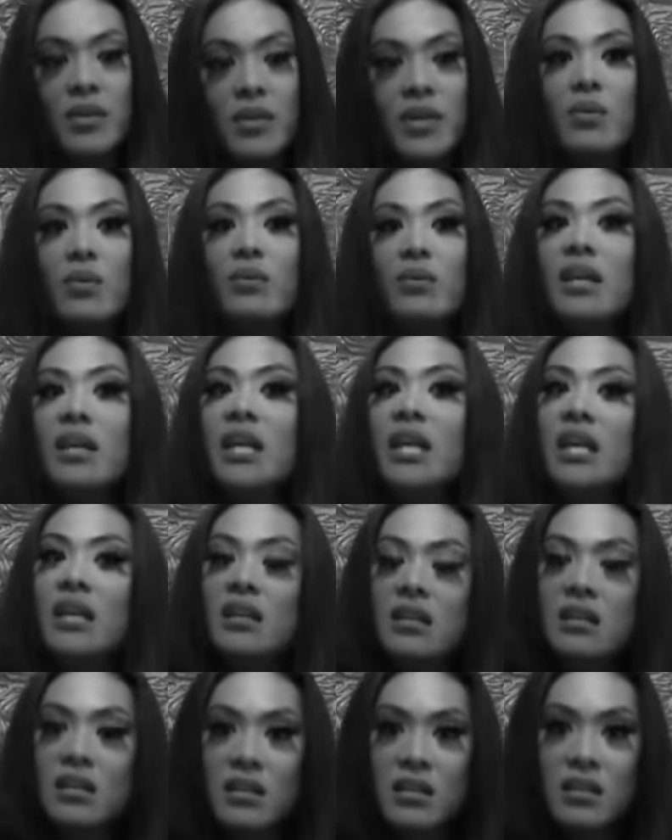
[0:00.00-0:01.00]
We don't
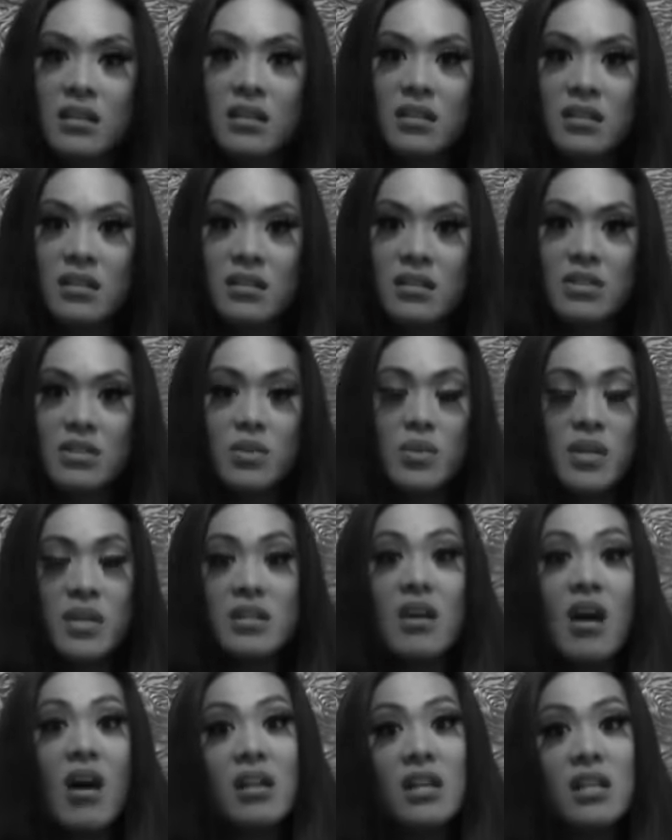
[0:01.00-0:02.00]
need to
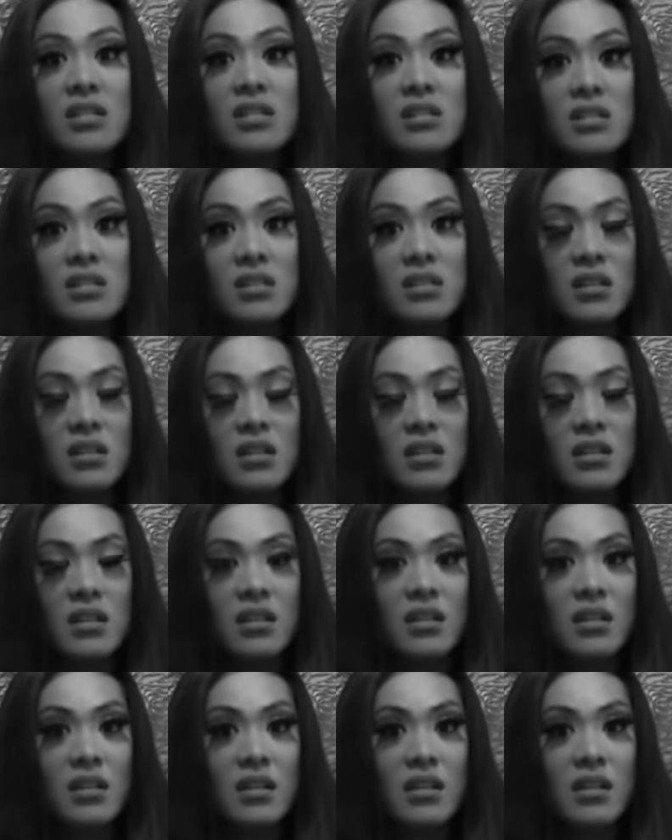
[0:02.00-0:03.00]
acknowledge
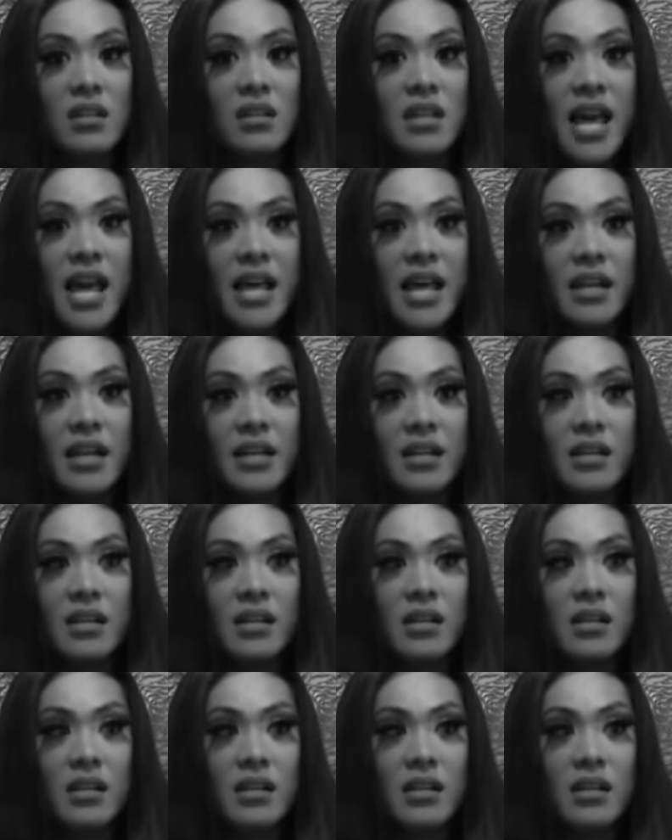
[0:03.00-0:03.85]
that